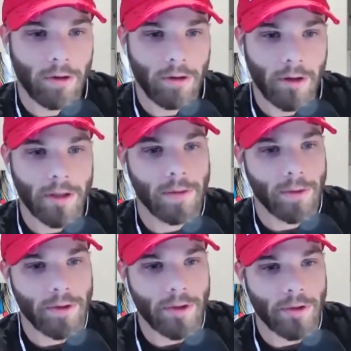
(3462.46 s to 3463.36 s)
It's the
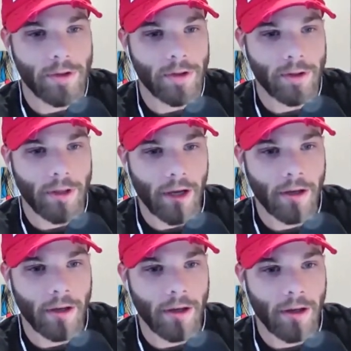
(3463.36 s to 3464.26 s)
most interesting thing.
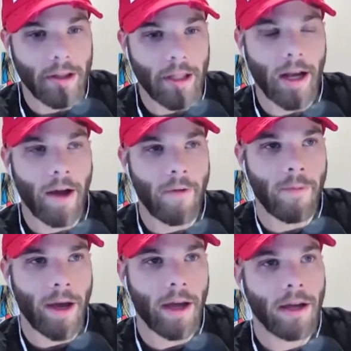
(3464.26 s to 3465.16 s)
Like I've
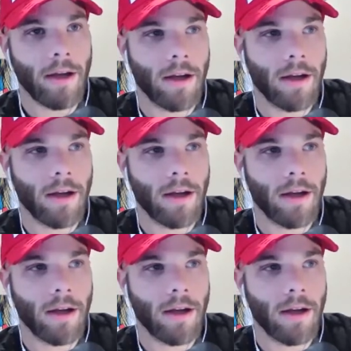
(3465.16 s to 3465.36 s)
met